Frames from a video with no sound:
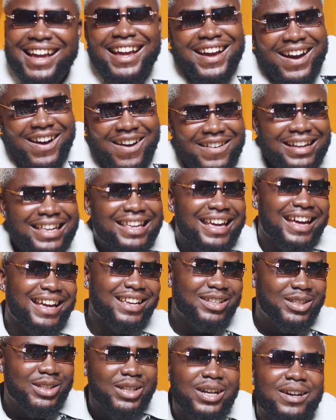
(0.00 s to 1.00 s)
Okay,
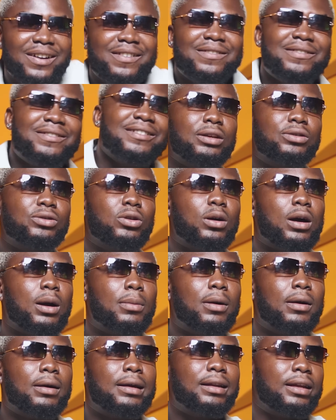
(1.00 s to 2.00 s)
so let's talk
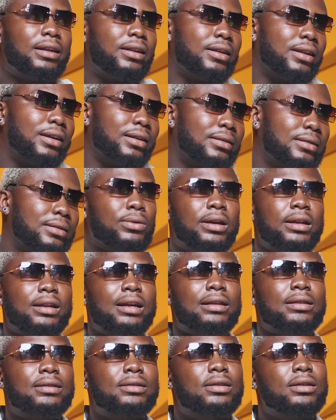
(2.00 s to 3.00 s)
about cleanliness. Looking
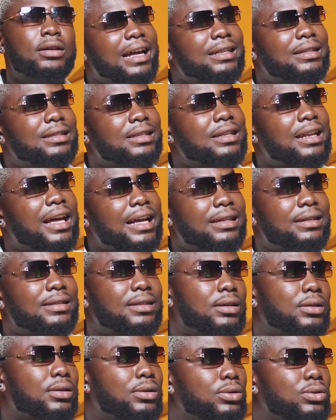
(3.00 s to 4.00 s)
at
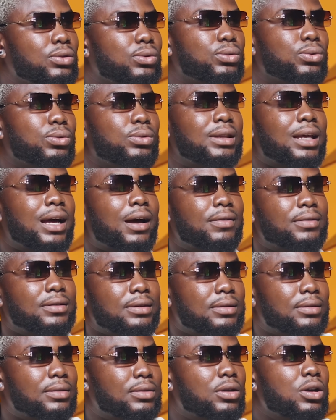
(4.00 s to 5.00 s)
1990 to
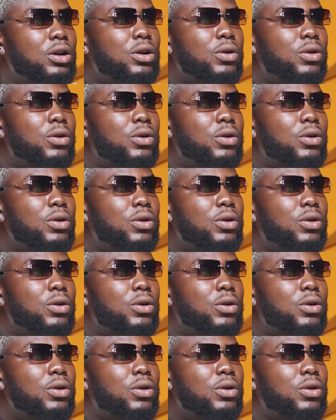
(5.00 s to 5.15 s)
2000s,